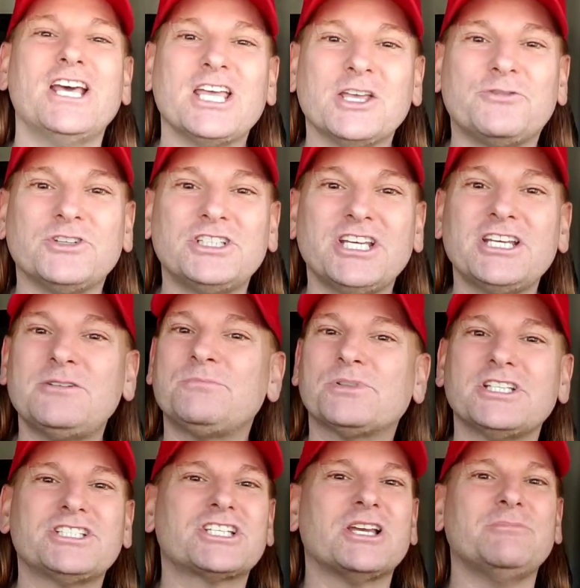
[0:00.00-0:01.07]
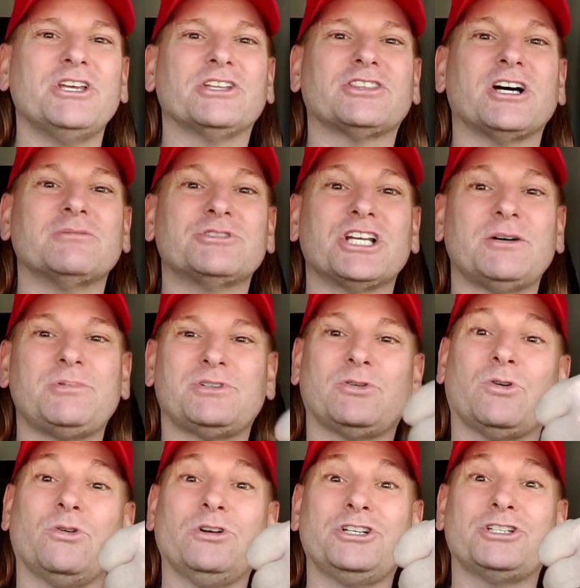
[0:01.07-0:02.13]
If you did, please give me a thumbs up
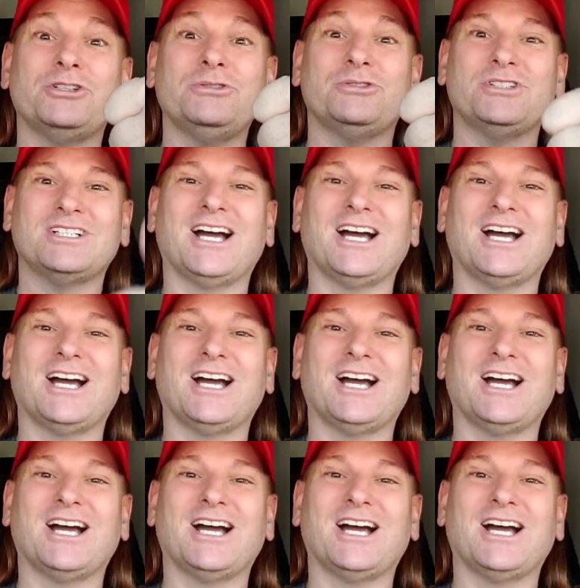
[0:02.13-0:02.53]
or two.